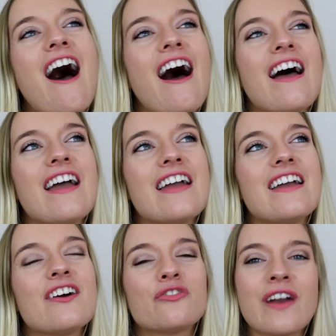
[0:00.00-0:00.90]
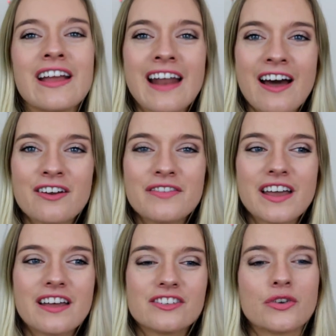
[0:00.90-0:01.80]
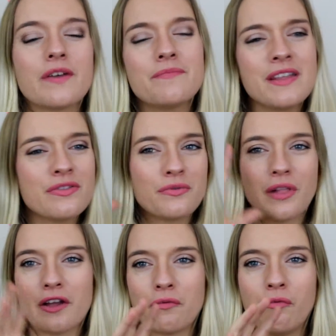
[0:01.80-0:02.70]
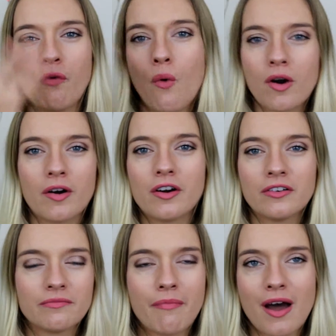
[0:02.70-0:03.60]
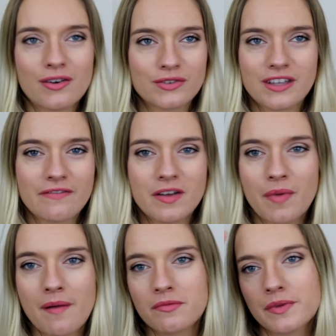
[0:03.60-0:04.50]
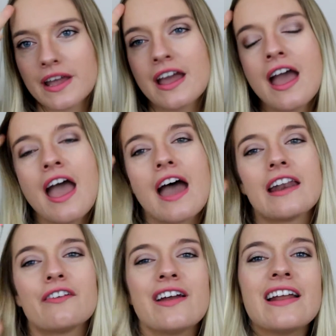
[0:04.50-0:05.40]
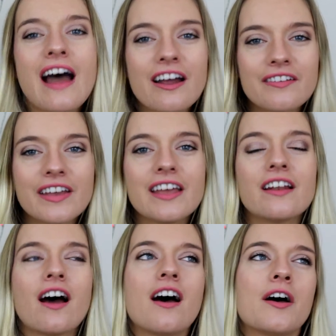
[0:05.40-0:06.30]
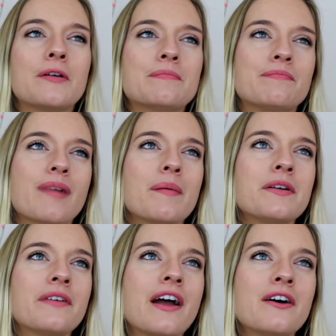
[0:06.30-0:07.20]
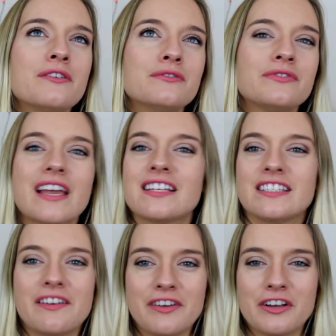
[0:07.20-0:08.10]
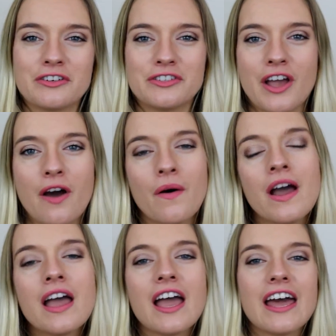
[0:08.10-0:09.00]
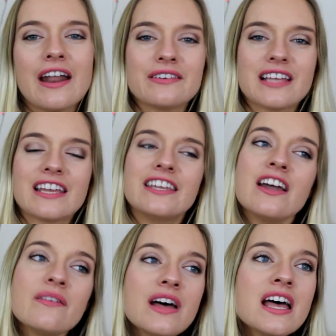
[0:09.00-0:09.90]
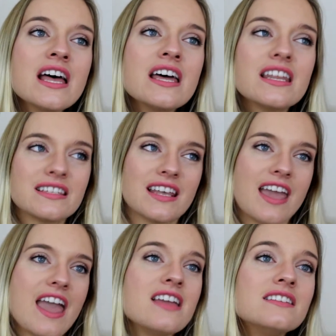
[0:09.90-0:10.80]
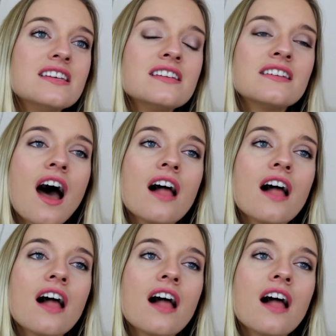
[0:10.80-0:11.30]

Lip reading: I ran out of it, so I've been through like 4 bottles of it probably, and I ran out of it probably around Thanksgiving or so, and I was like, you know what, it's like $18,